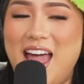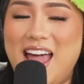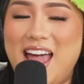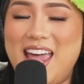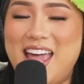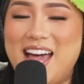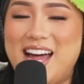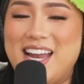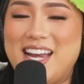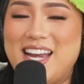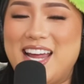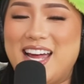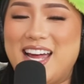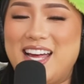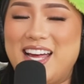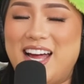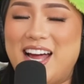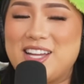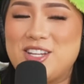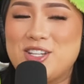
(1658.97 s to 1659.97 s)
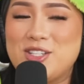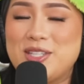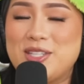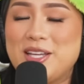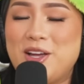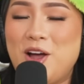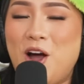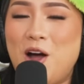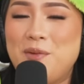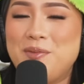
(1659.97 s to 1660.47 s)
And I just, the
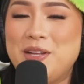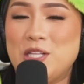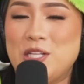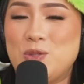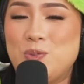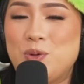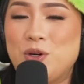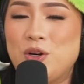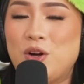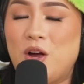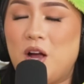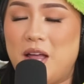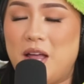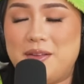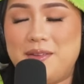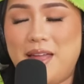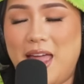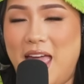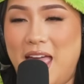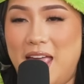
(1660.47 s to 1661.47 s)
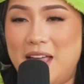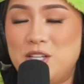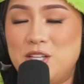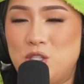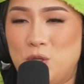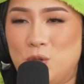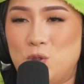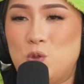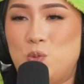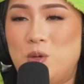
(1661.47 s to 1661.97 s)
comments were A,
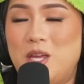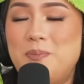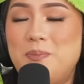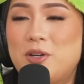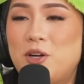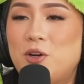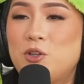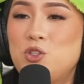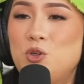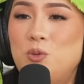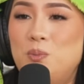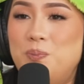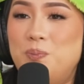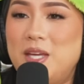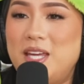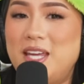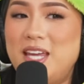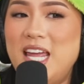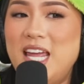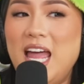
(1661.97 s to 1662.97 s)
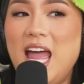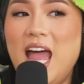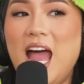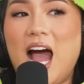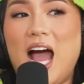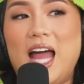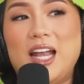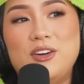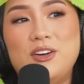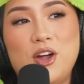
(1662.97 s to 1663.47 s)
so sweet, but also B,
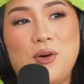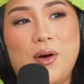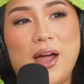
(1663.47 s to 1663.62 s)
I don't know.